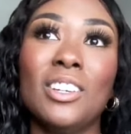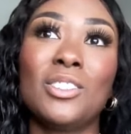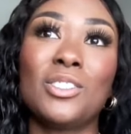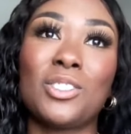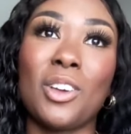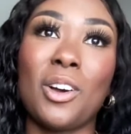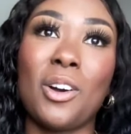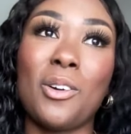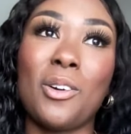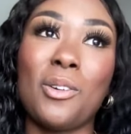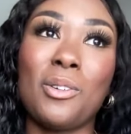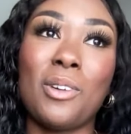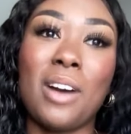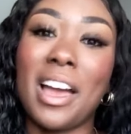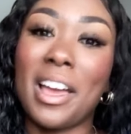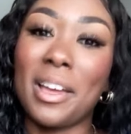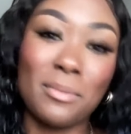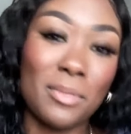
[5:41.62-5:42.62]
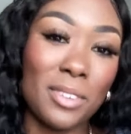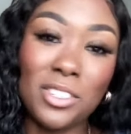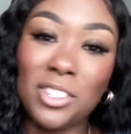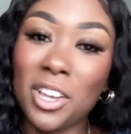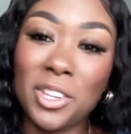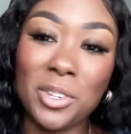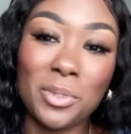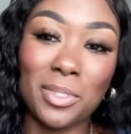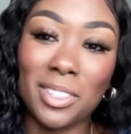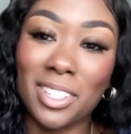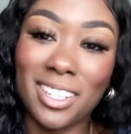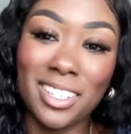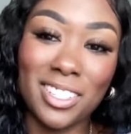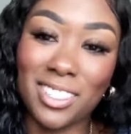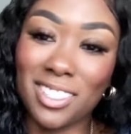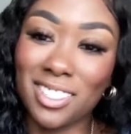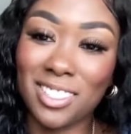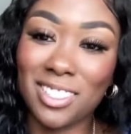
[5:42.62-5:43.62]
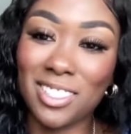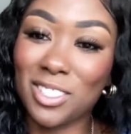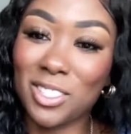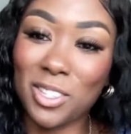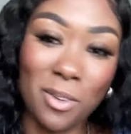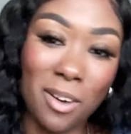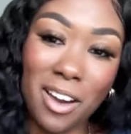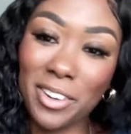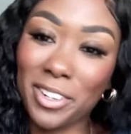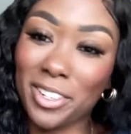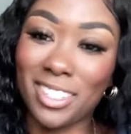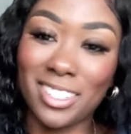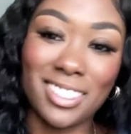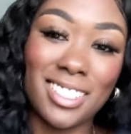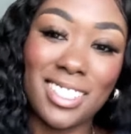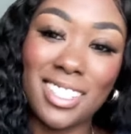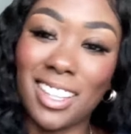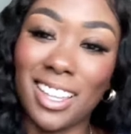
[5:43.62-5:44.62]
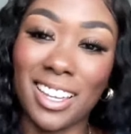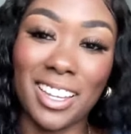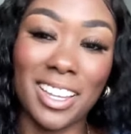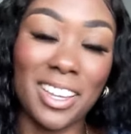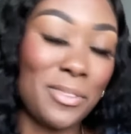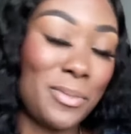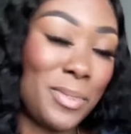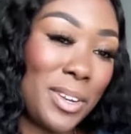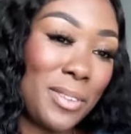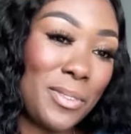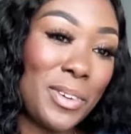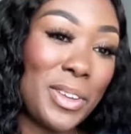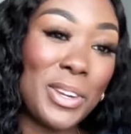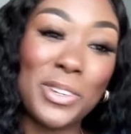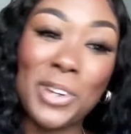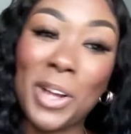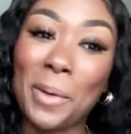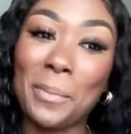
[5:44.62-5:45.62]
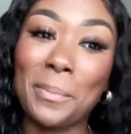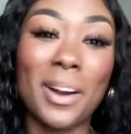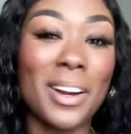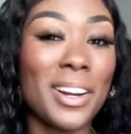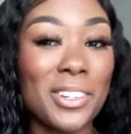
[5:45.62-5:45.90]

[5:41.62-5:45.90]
So I'm genuinely just so honored to like have been in a trial